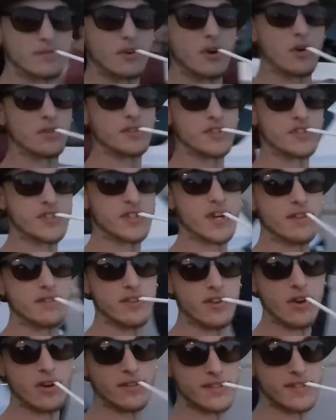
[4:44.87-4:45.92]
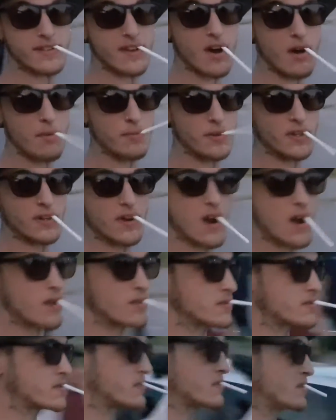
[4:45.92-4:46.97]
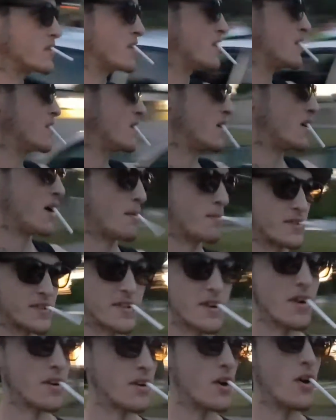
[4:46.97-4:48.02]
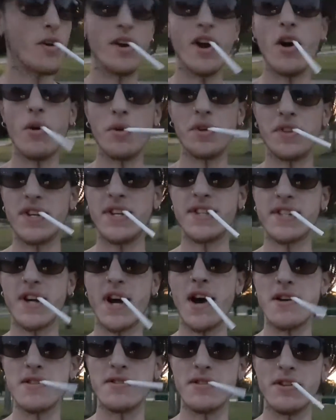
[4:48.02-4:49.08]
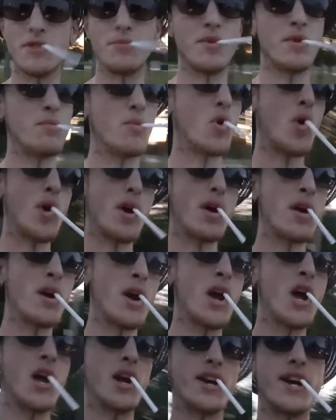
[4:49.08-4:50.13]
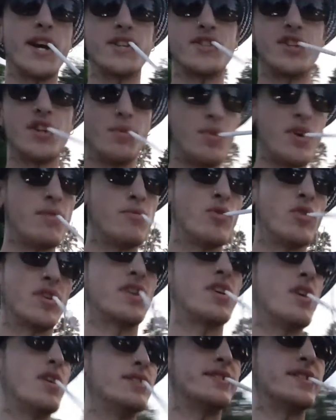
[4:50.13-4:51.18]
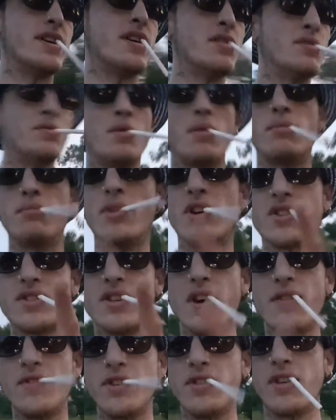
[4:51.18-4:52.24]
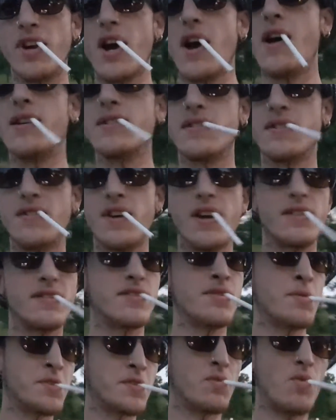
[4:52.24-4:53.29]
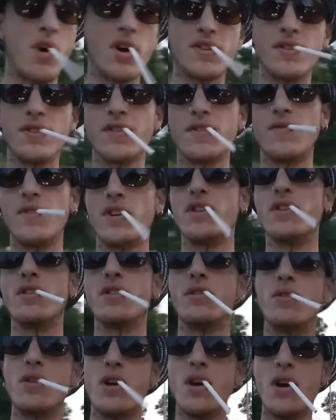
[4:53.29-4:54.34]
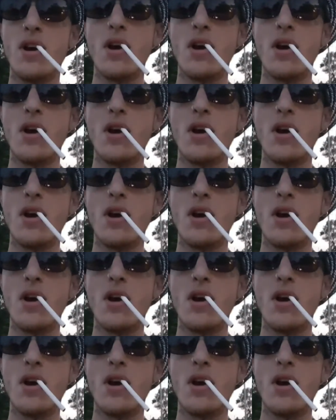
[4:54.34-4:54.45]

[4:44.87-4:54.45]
Holy shit, the old stomping grounds. I'm gonna start going out with these guys a little bit more, catching a bit more content. Much love to you guys, and thank you so much for watching this video.